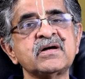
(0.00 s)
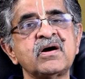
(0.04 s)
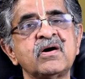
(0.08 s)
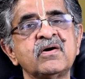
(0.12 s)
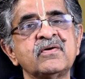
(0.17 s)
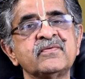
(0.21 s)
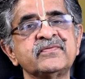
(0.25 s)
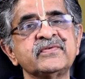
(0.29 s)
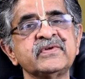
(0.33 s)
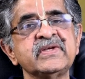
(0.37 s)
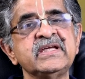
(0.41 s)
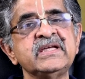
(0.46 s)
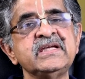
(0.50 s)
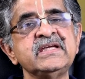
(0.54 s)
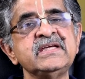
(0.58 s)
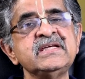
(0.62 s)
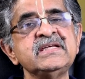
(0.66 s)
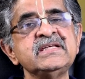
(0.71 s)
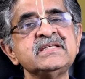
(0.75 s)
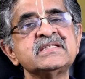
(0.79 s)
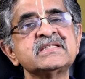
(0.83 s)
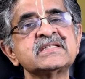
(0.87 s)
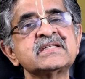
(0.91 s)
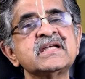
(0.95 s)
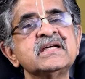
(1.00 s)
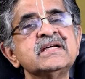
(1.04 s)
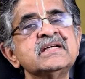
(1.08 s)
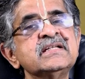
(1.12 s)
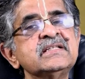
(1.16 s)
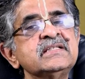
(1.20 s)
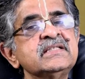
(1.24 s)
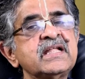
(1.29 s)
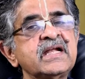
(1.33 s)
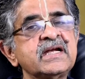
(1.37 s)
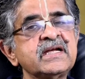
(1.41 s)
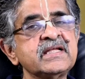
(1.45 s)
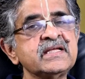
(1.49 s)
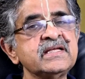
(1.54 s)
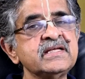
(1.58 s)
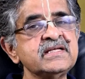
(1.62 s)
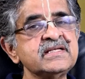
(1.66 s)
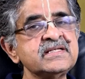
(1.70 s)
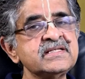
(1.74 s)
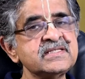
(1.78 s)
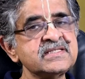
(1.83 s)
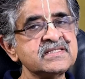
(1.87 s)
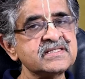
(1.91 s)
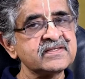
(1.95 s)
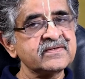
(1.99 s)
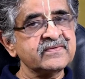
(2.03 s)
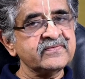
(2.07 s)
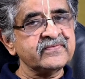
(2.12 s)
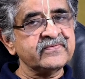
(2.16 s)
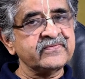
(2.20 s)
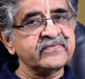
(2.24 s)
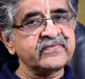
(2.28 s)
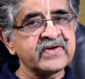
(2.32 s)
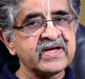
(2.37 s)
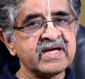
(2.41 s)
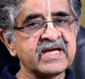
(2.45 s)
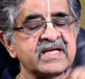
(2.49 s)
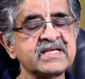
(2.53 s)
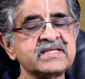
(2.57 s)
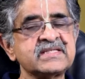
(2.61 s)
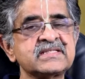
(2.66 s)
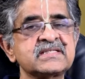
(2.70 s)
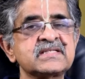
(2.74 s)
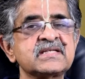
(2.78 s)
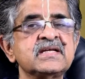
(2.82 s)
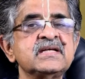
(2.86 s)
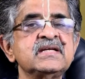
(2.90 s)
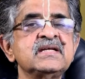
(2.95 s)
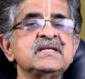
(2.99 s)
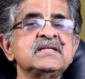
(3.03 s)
of east, that is west.